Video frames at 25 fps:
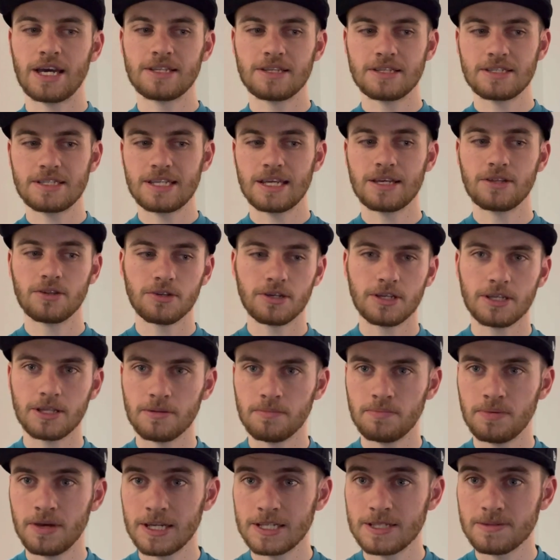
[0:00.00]
let's take a look at the
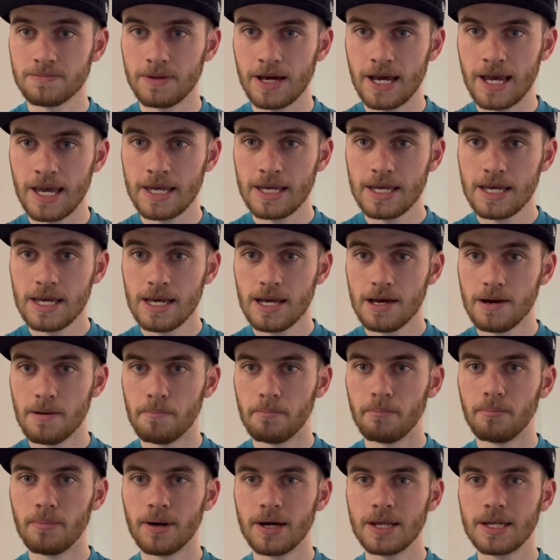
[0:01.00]
picks. My
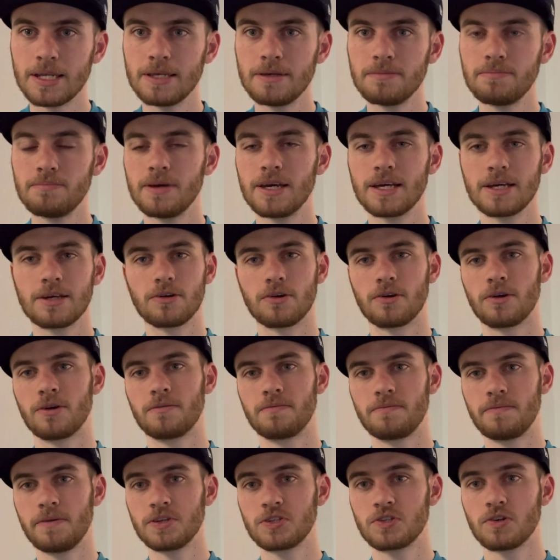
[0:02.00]
money pick or
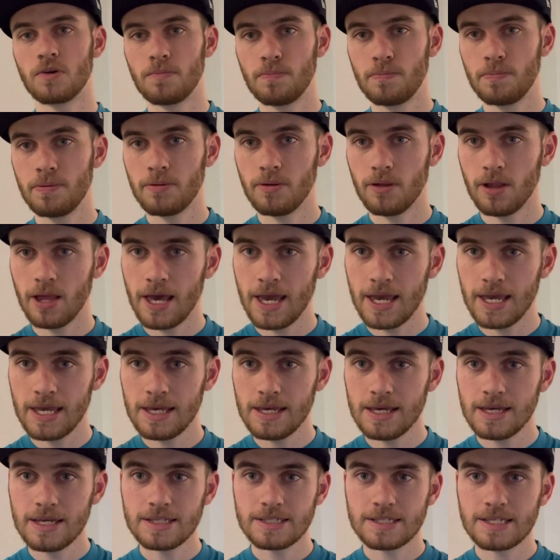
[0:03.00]
official
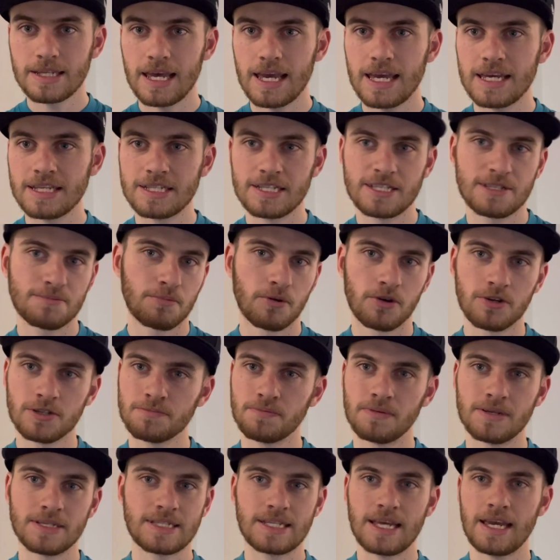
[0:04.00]
play today is the Spurs
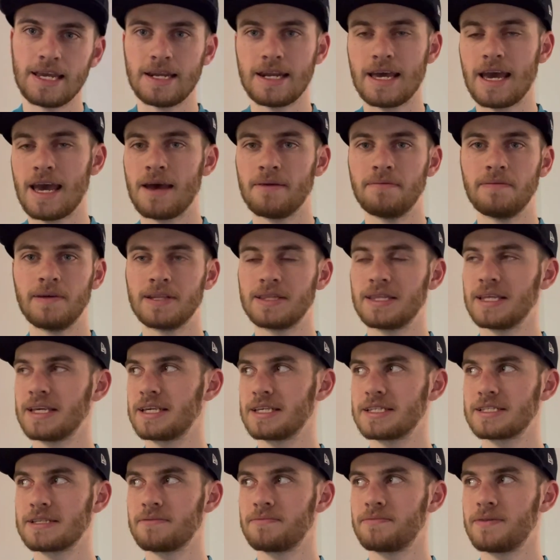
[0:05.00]
plus the 8.5. I think
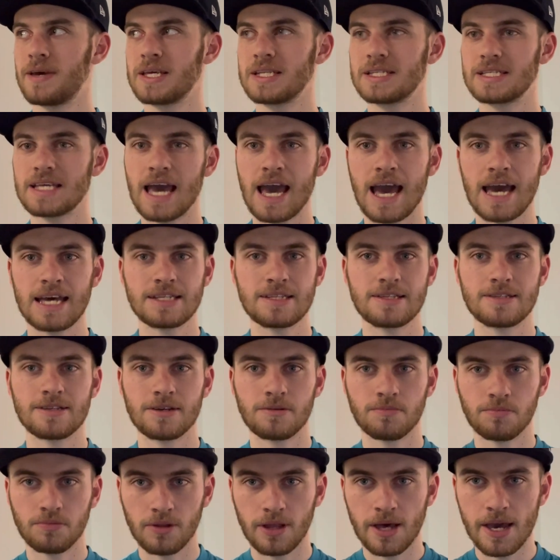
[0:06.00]
it's a
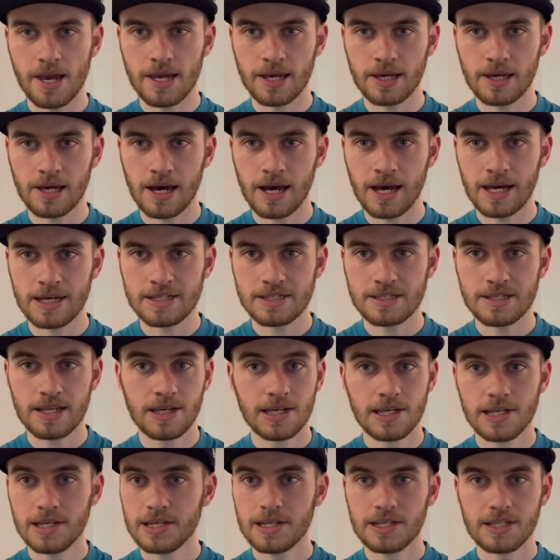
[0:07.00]
fantastic play, guys.
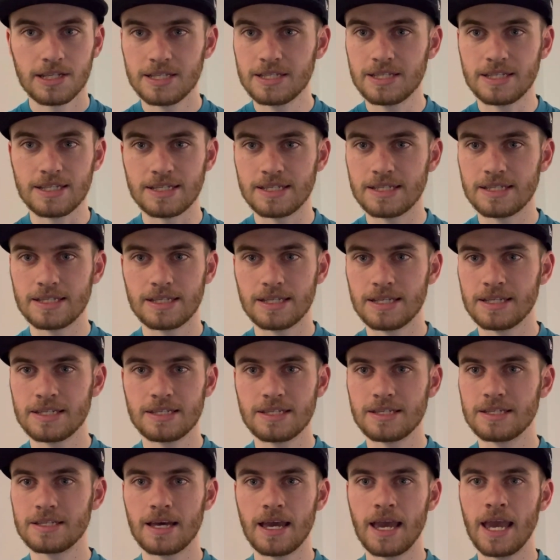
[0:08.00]
This
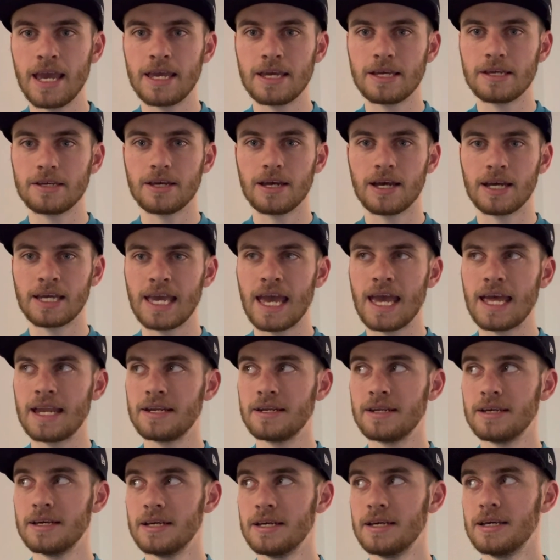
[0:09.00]
is again,